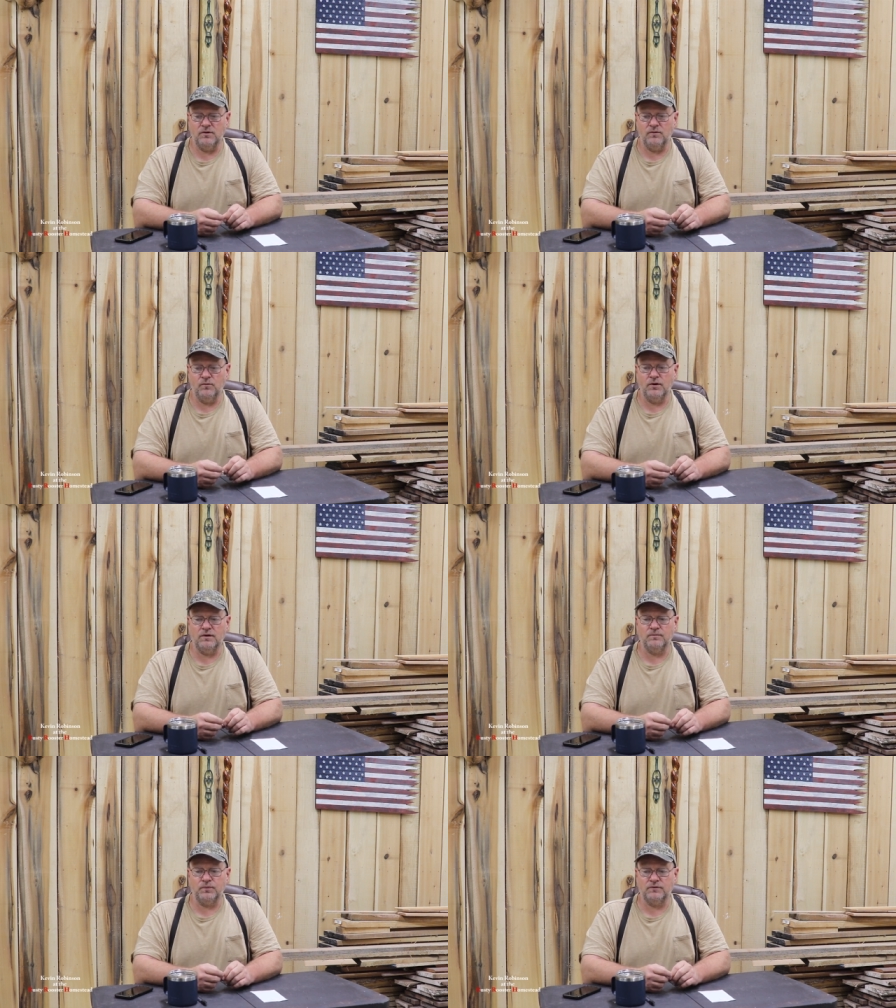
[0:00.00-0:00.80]
uh,
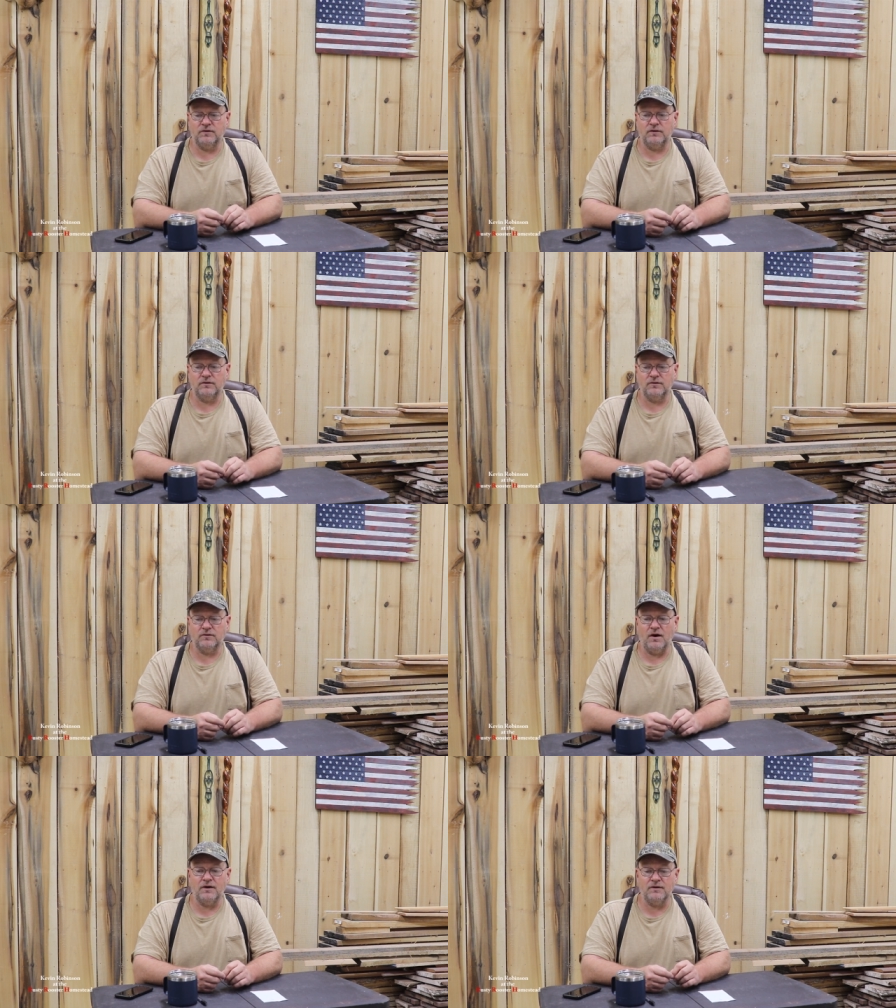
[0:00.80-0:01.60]
one in
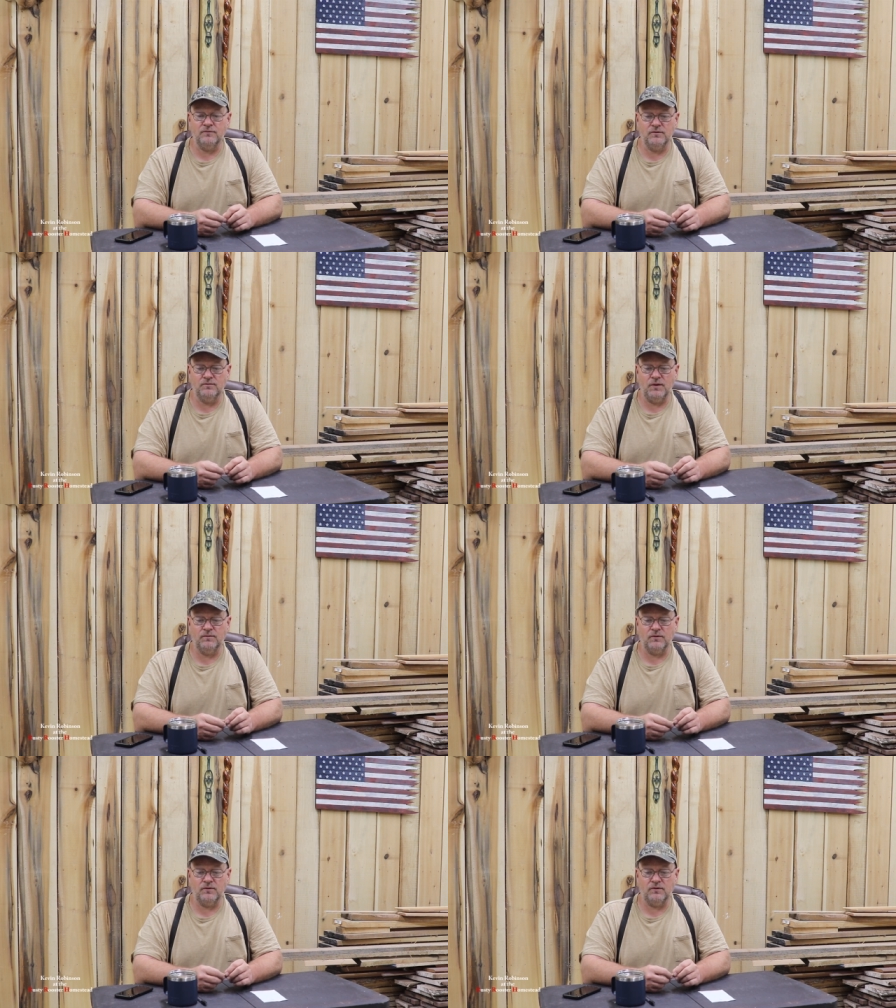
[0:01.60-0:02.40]
particular I can
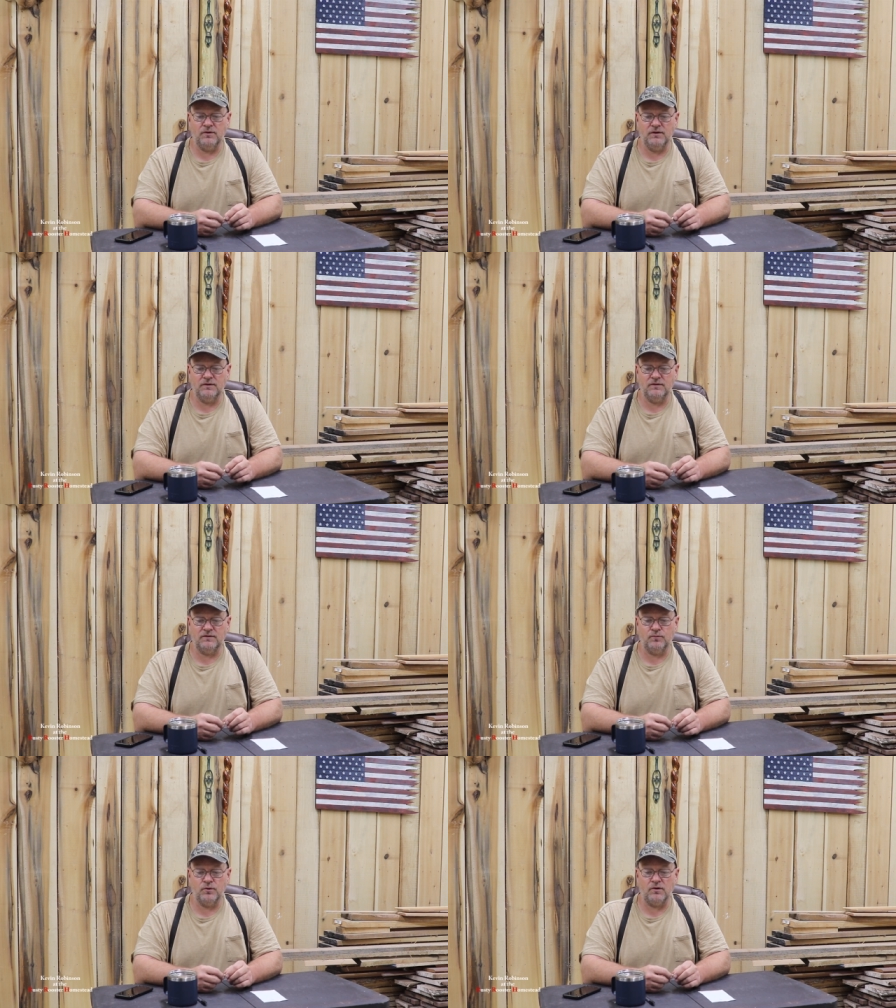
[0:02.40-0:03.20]
remember
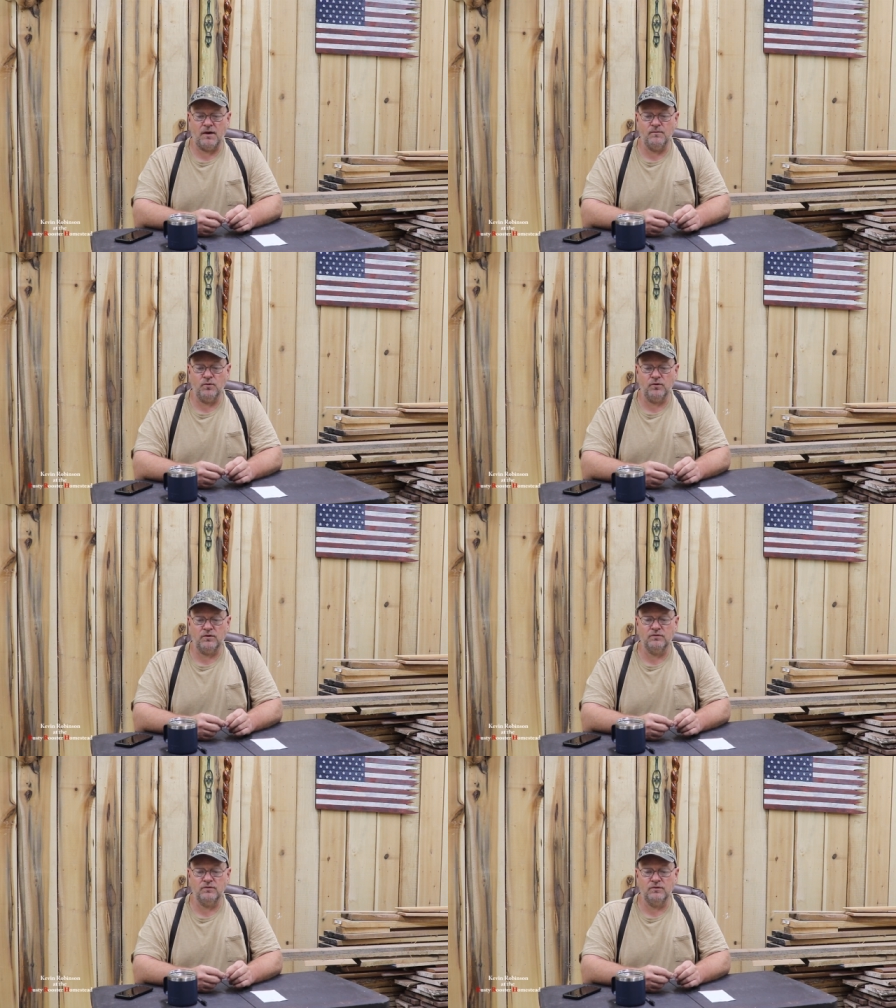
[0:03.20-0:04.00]
is where I'm
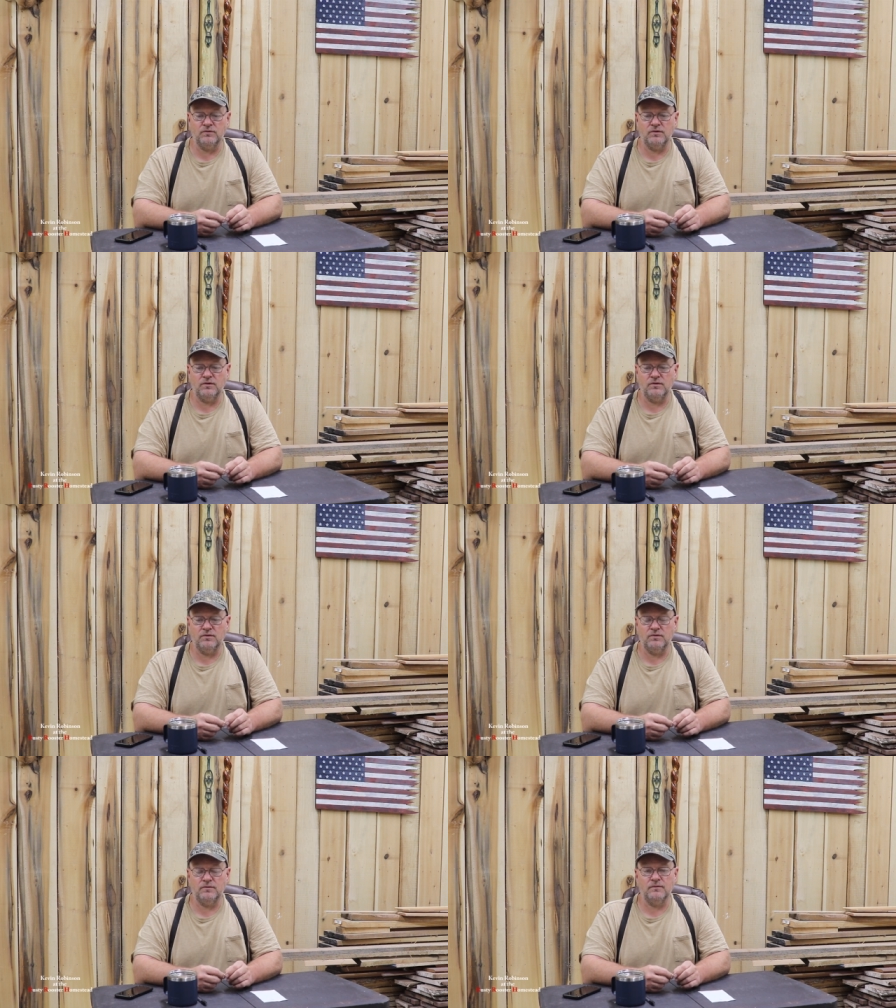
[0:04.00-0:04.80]
working on
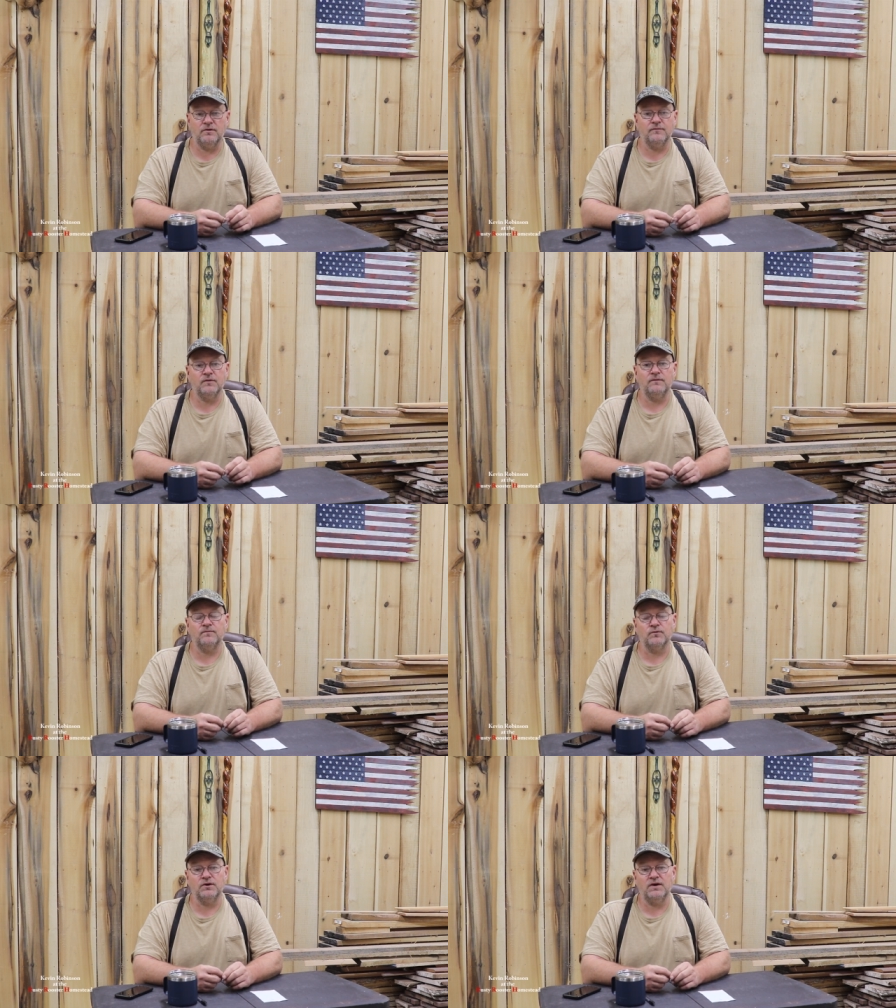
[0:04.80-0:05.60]
a uh,
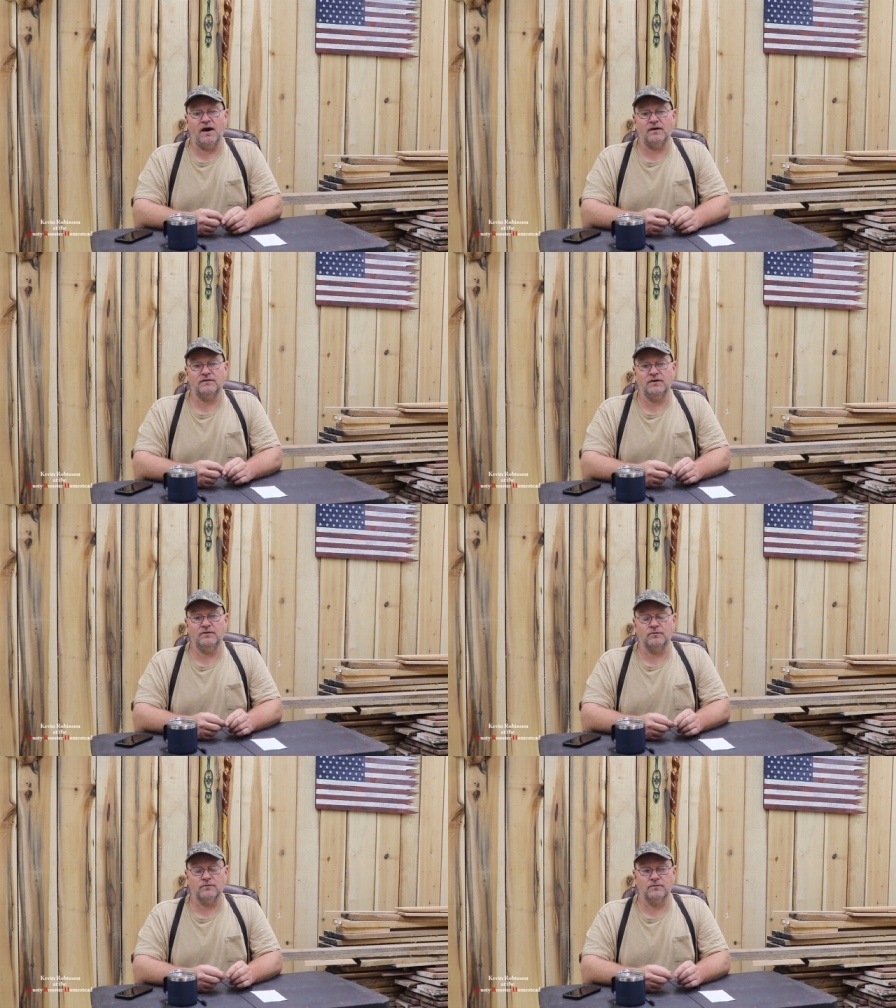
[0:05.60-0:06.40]
vent-free gas
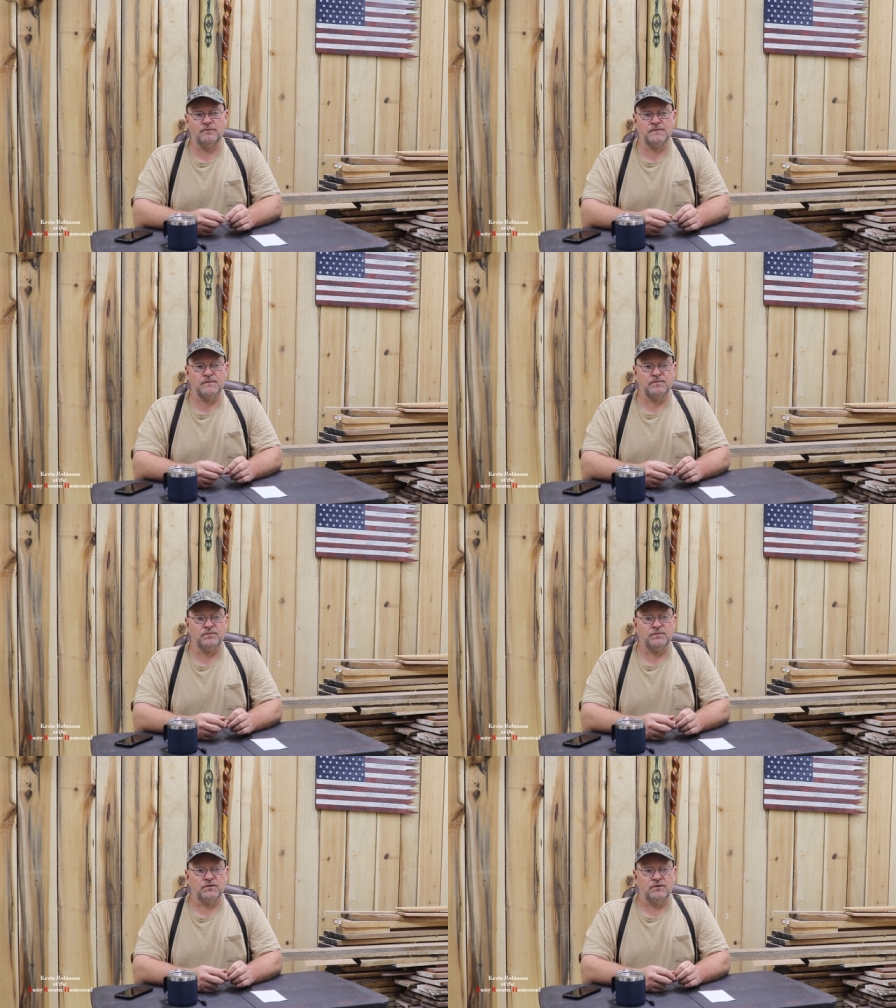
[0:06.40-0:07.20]
heater.
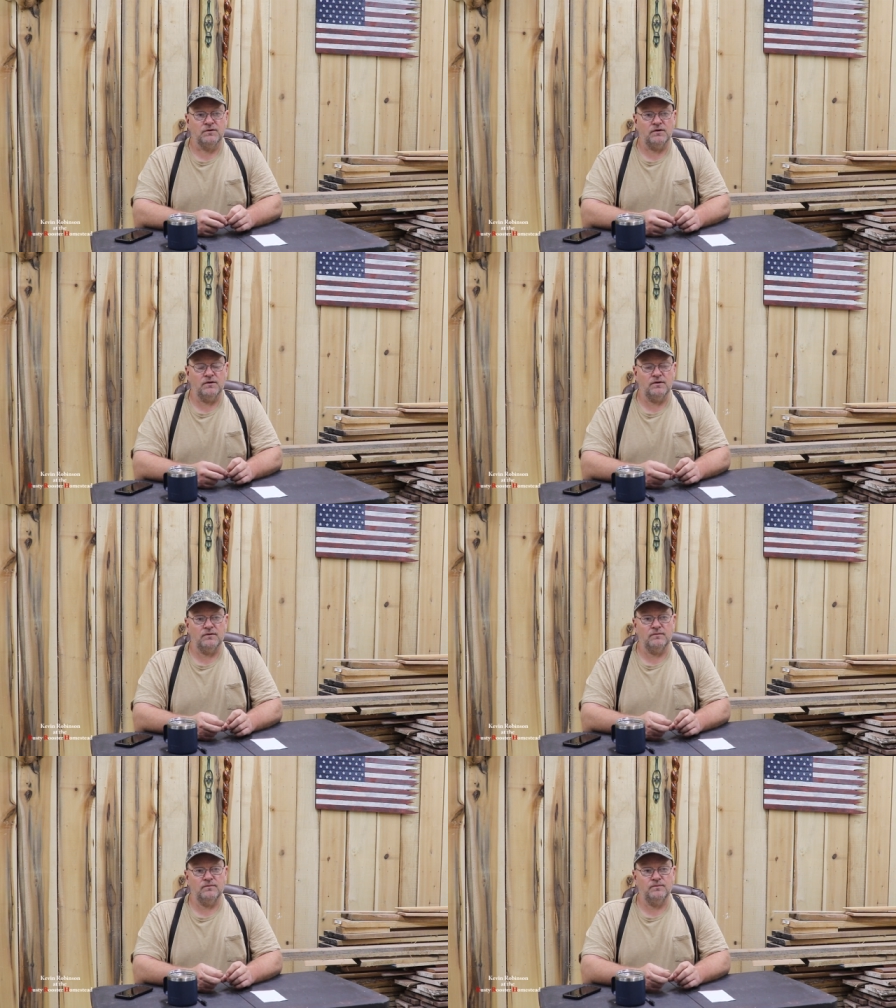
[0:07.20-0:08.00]

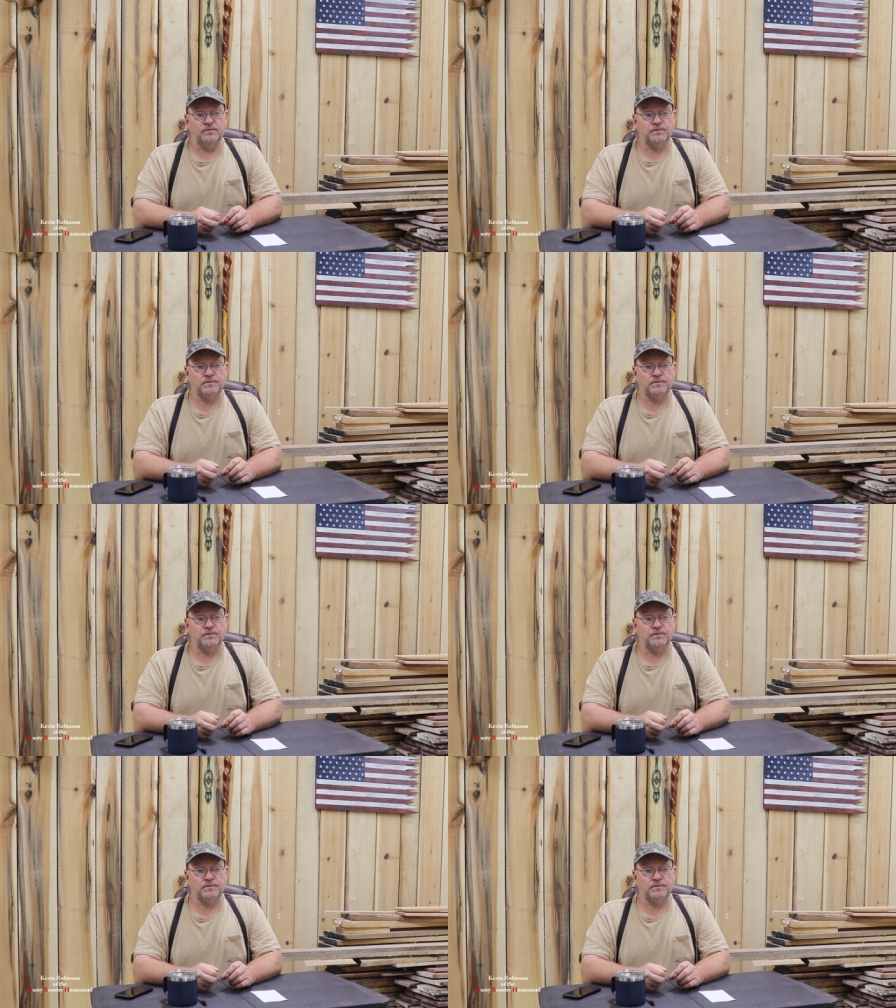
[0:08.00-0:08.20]
Um,